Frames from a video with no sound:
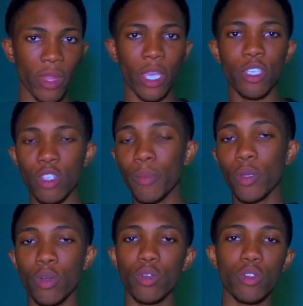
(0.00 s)
It's not
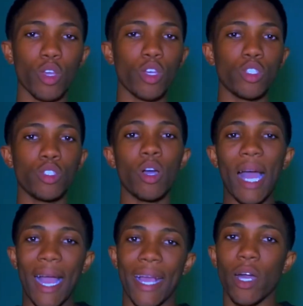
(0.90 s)
because your
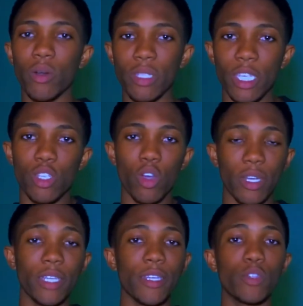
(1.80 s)
account is
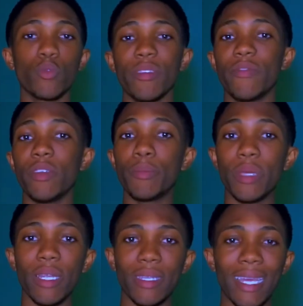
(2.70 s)
connected to a
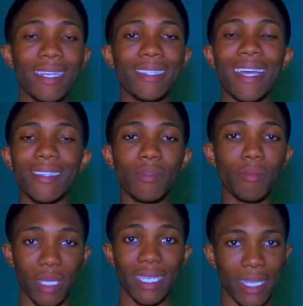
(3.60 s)
VPN that
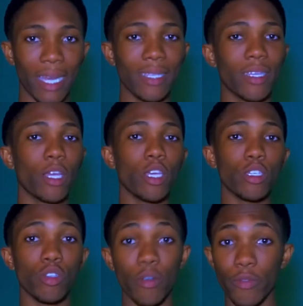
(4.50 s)
doesn't mean that
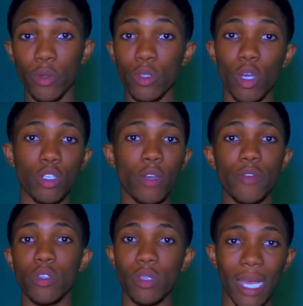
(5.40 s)
your views or your
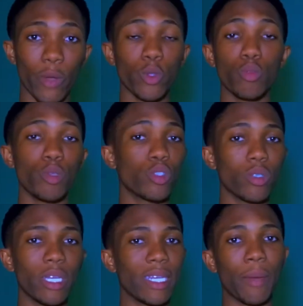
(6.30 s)
videos are going to be
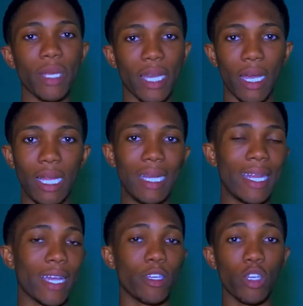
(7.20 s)
shown in America,
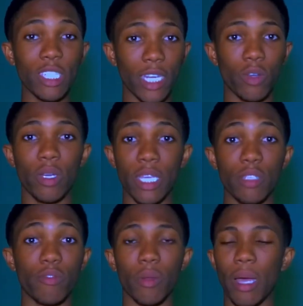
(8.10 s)
like your channel
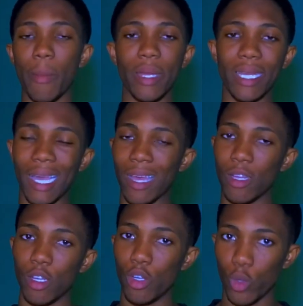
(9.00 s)
is from America.
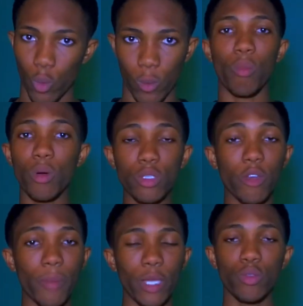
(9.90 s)
No, most
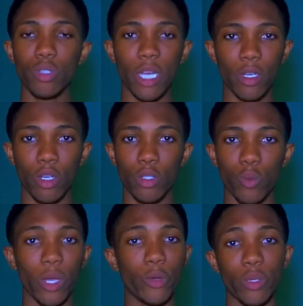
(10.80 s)
of my YouTube channels
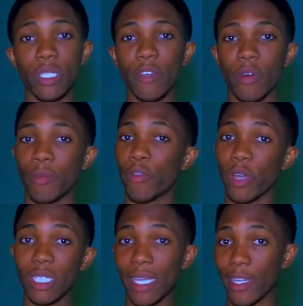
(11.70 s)
were created from
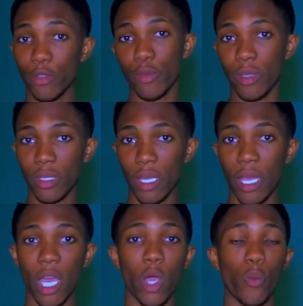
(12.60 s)
French countries
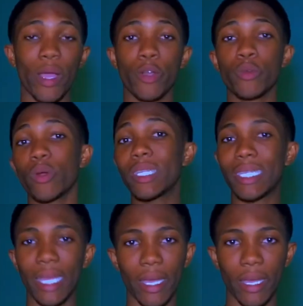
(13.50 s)
and were
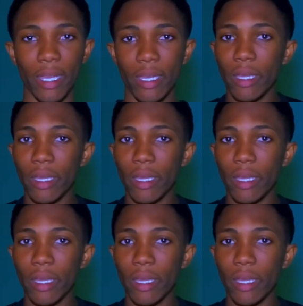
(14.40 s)
grown there.